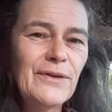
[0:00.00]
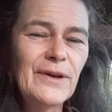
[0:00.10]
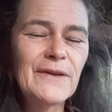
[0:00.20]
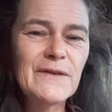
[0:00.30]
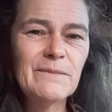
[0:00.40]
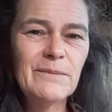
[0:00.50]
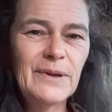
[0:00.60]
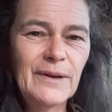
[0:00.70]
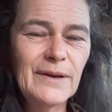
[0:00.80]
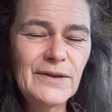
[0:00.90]
things
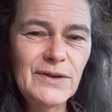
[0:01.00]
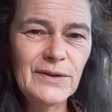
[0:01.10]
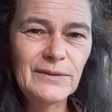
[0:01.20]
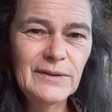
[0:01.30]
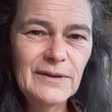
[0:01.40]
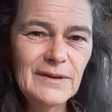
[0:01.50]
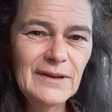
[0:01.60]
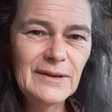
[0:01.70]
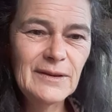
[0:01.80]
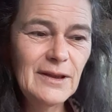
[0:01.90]
behind you,
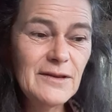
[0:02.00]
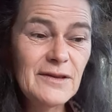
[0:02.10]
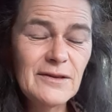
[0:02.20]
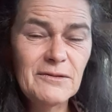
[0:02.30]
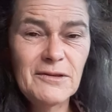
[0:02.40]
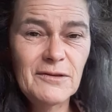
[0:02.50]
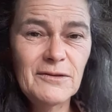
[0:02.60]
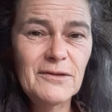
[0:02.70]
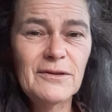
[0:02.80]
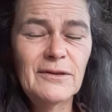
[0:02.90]
because it doesn't
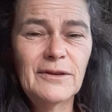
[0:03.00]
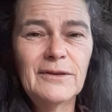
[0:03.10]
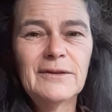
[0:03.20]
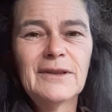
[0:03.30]
concern you.